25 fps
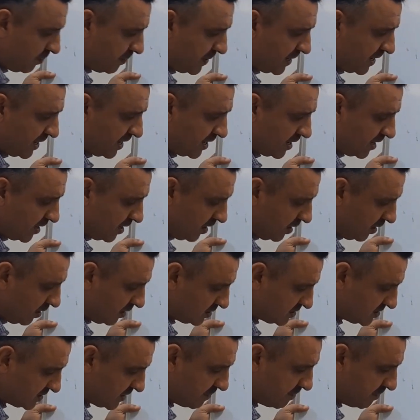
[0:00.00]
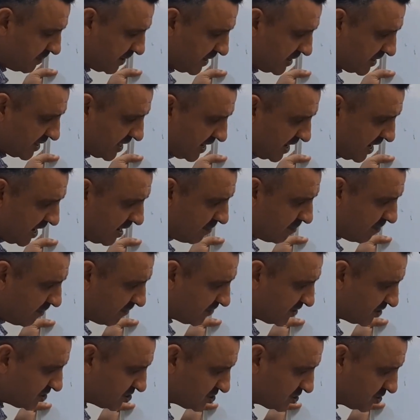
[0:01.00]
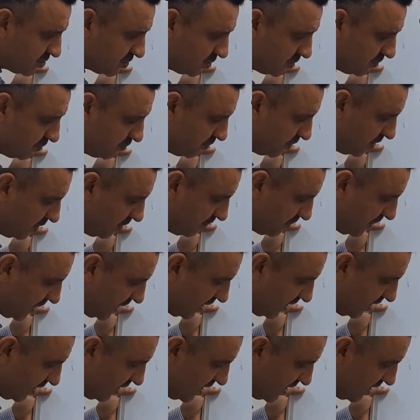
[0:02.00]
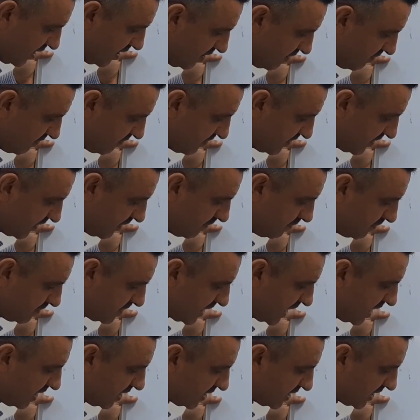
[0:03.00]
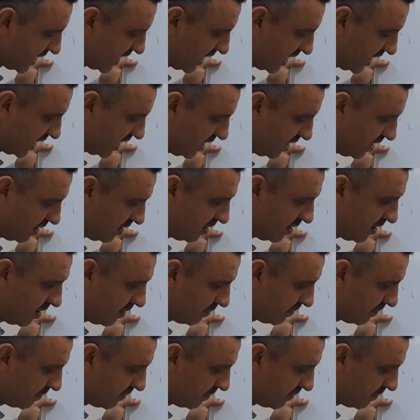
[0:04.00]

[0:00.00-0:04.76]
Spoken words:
here, simply the name of this group will be from the alkane,